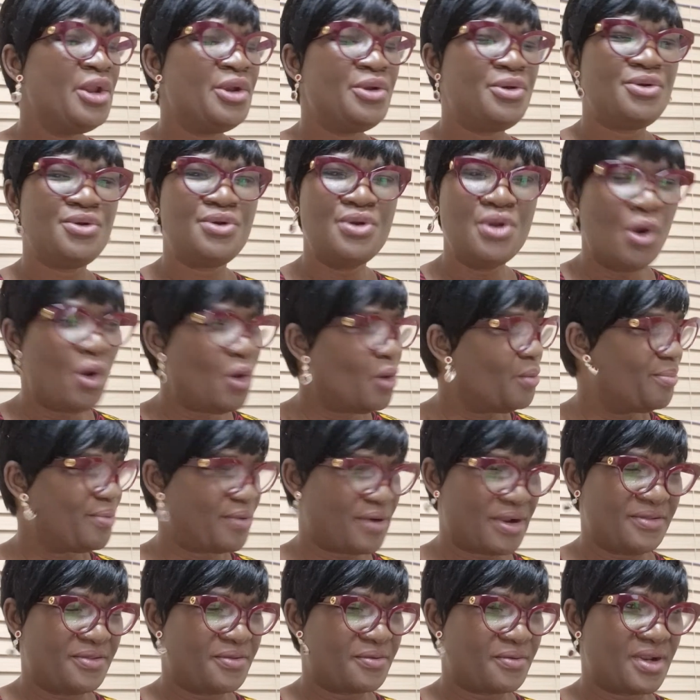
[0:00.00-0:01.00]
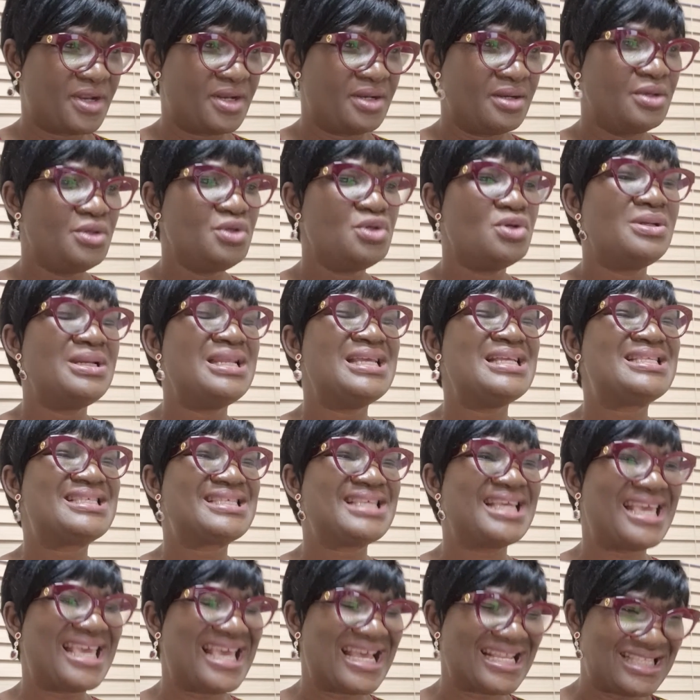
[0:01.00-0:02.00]
No, brethren, you need
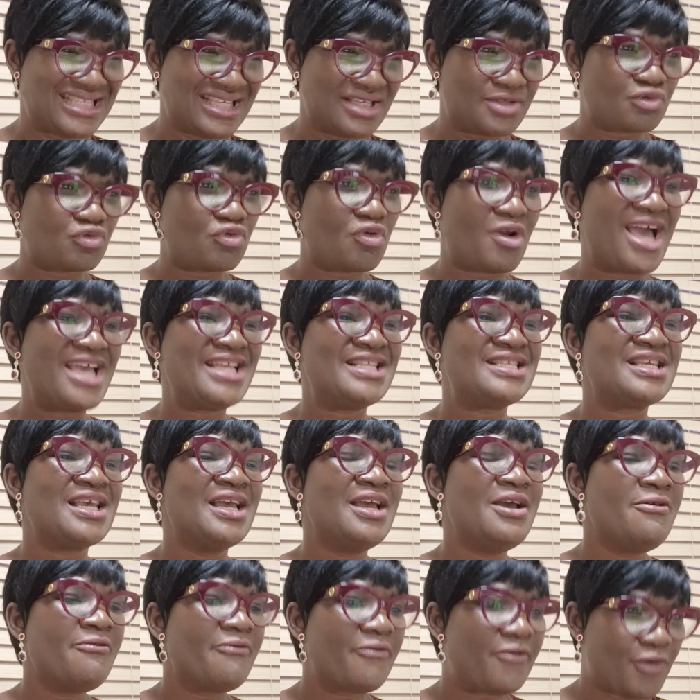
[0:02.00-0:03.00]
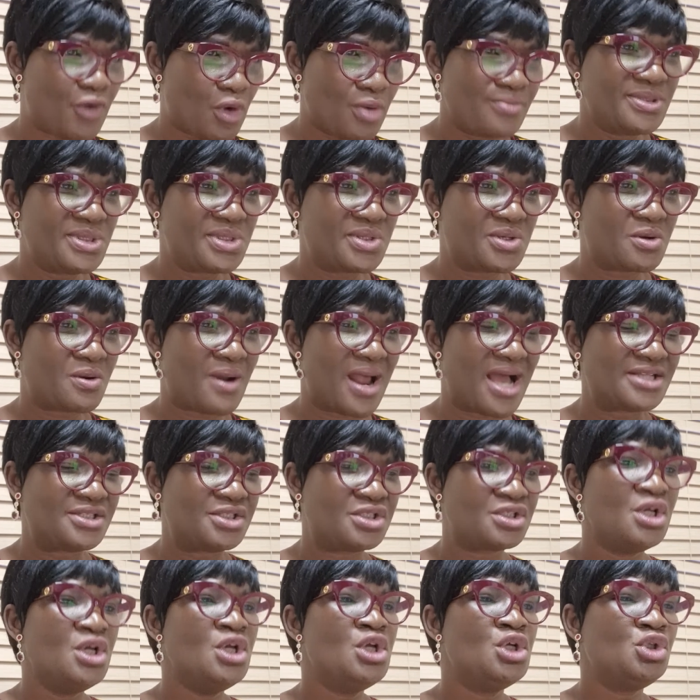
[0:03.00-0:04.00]
to get it right from
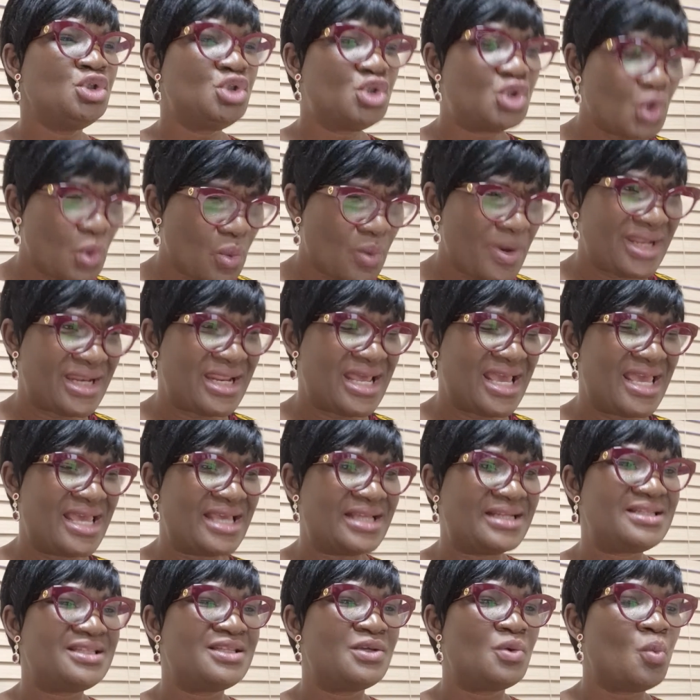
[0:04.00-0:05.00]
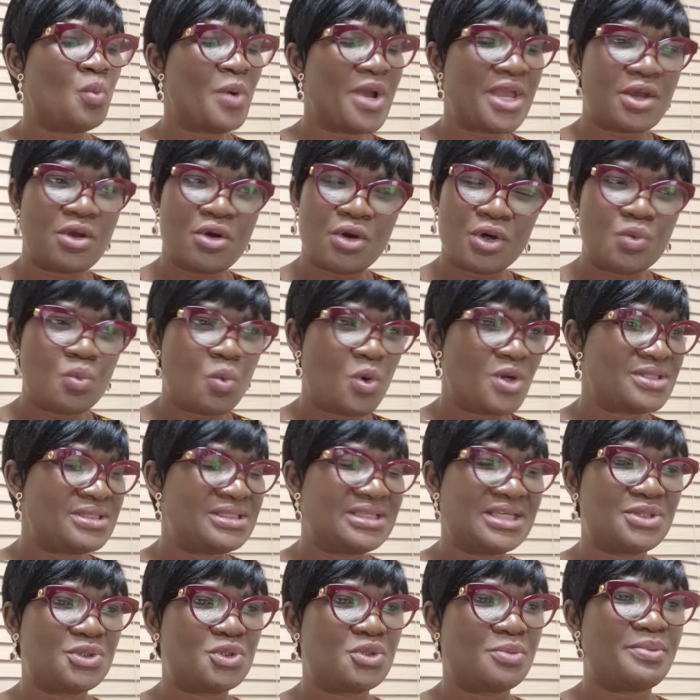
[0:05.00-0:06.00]
scratch, doing it the way God
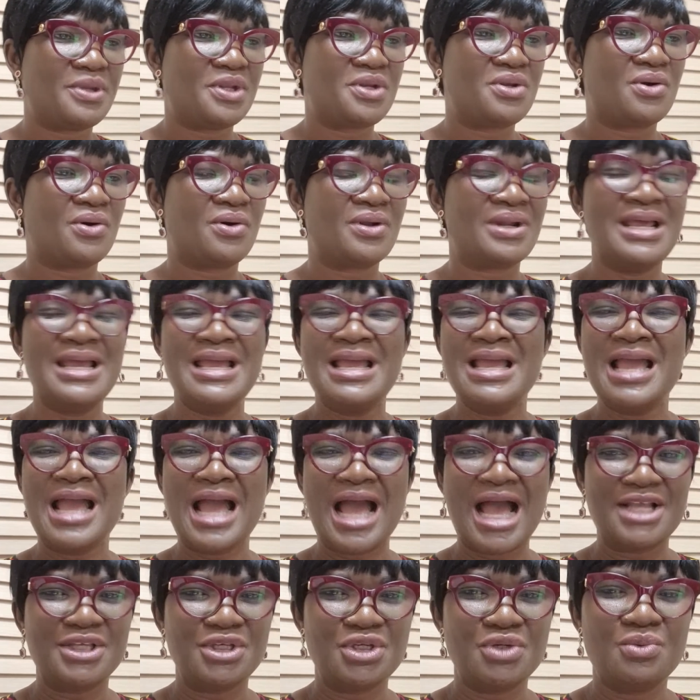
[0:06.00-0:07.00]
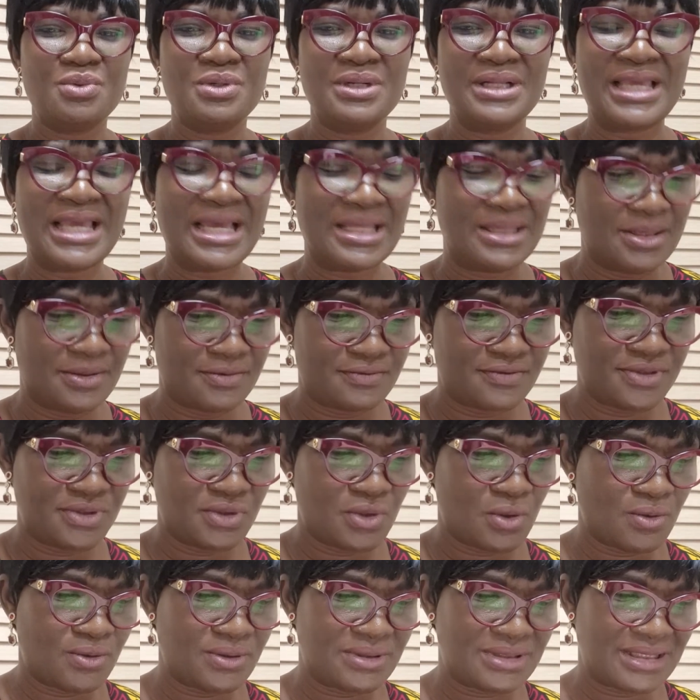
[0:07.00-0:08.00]
wants it to be done, and you will get the
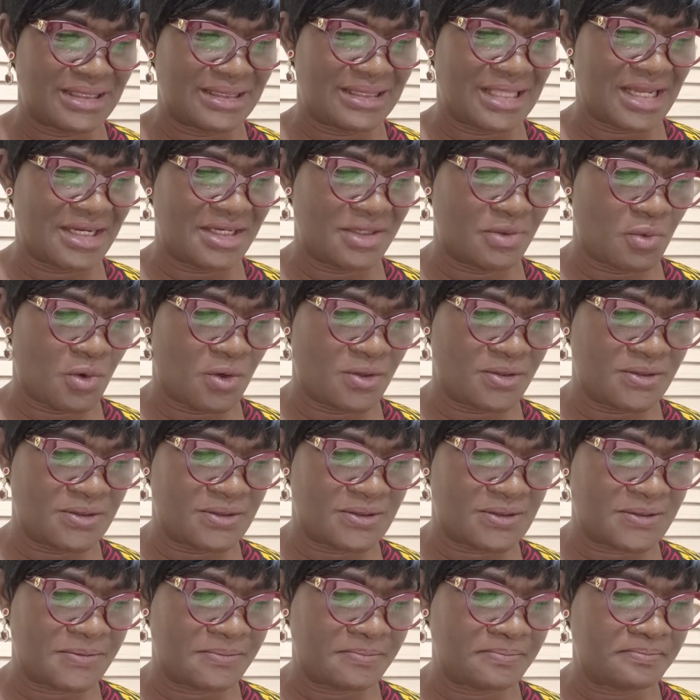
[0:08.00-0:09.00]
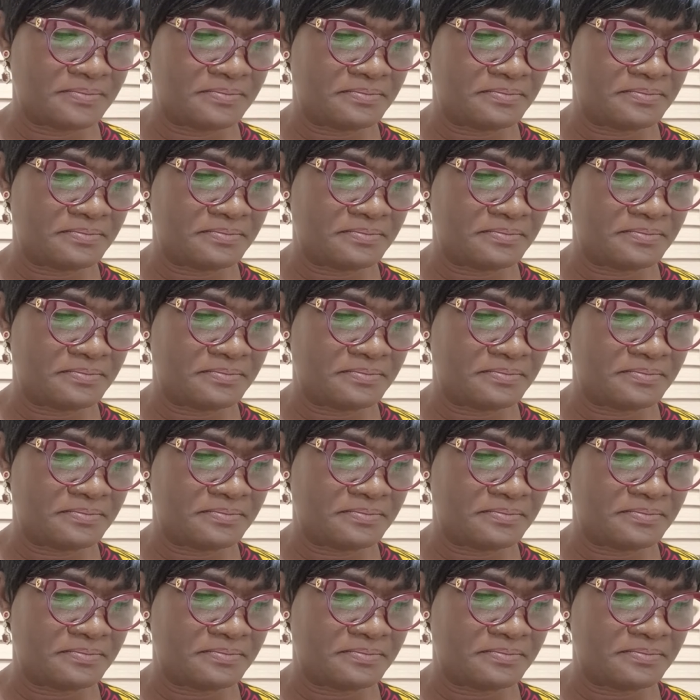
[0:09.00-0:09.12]
result that He wants.